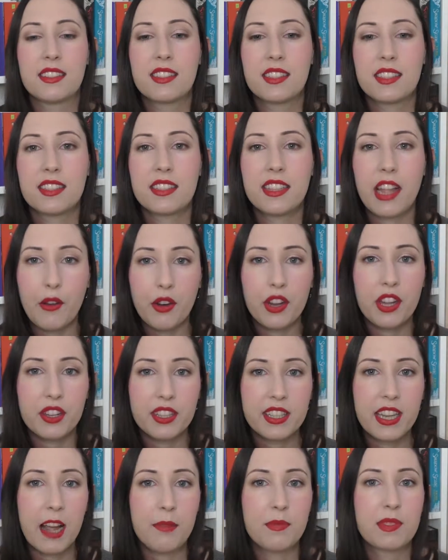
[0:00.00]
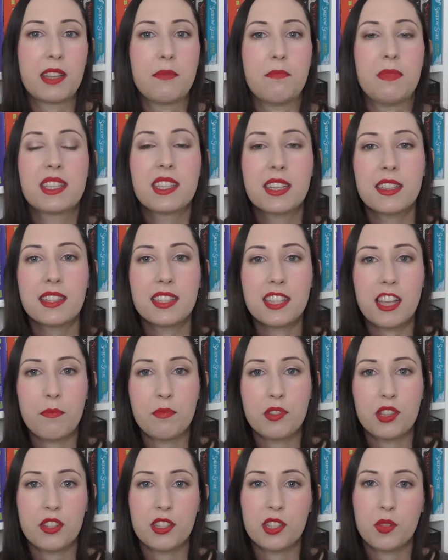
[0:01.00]
stereotypes and
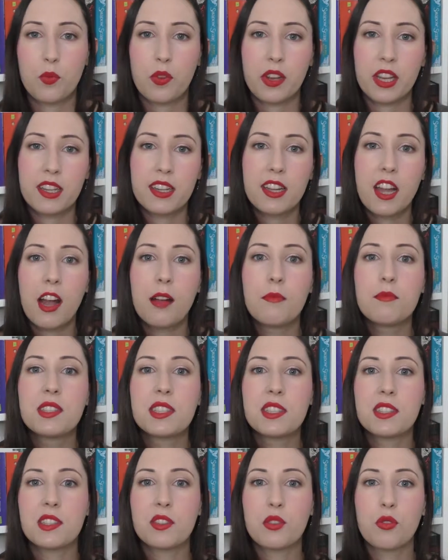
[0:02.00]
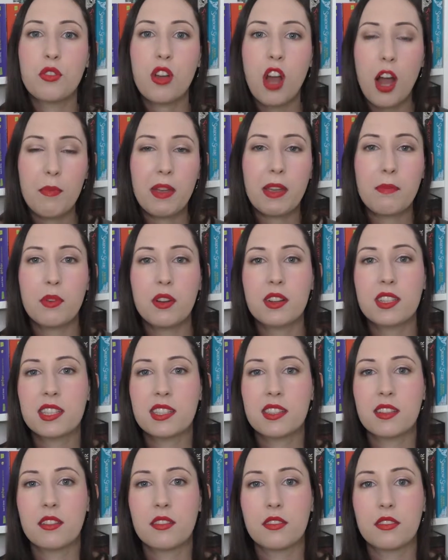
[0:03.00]
misconceptions when it comes to comic
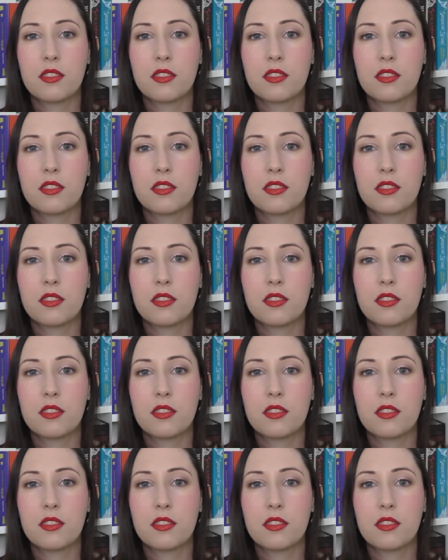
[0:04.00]
books,